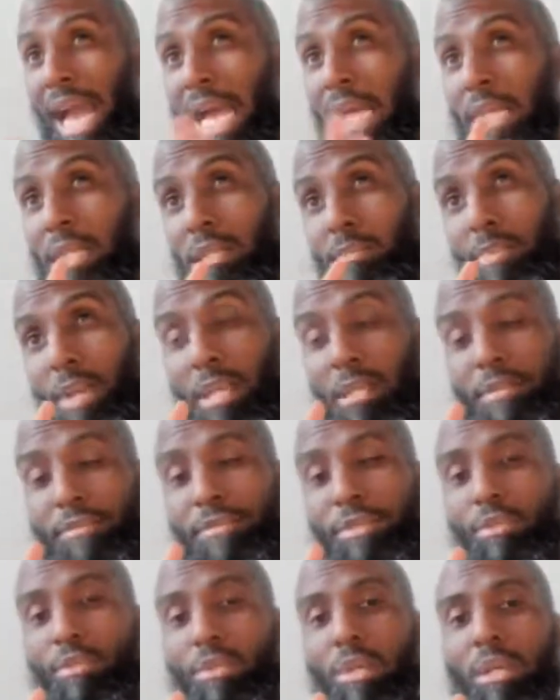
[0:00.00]
aspects,
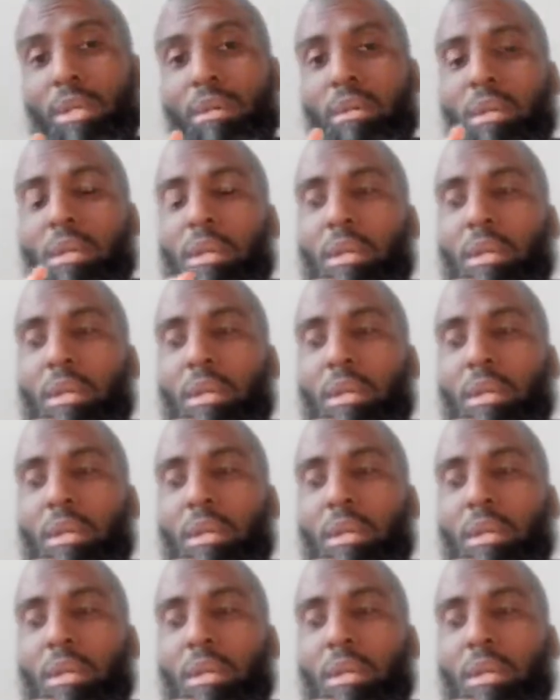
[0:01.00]
if you will.